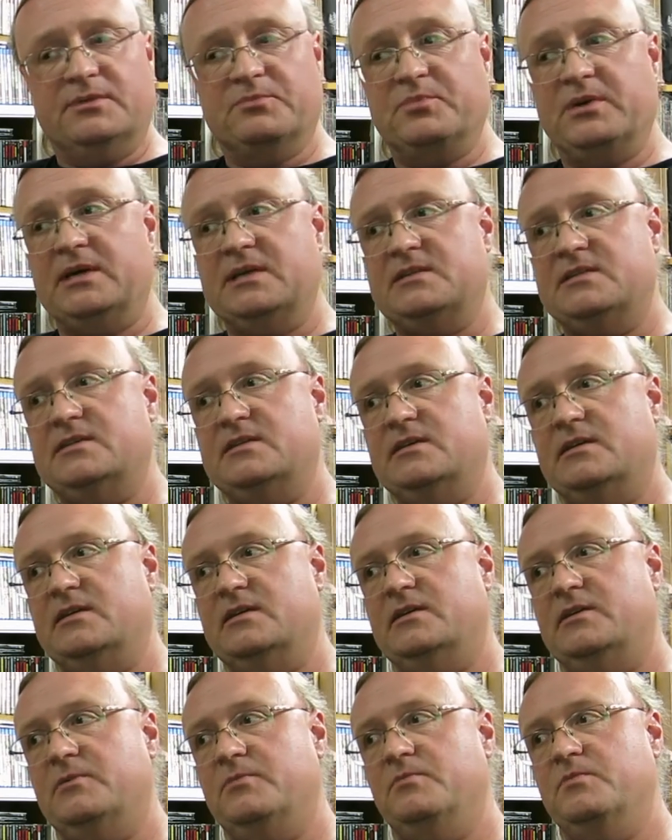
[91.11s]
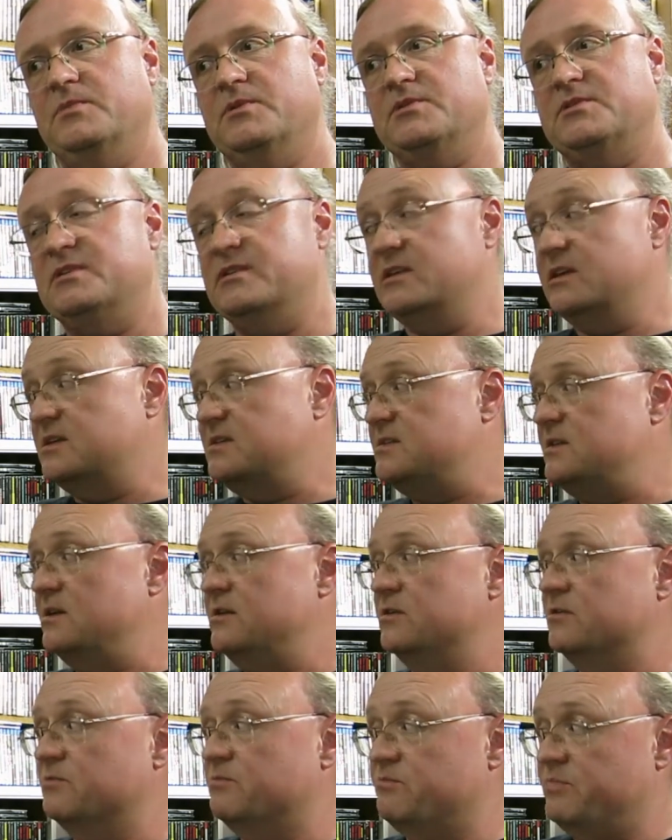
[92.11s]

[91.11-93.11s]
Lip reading: but to the extent of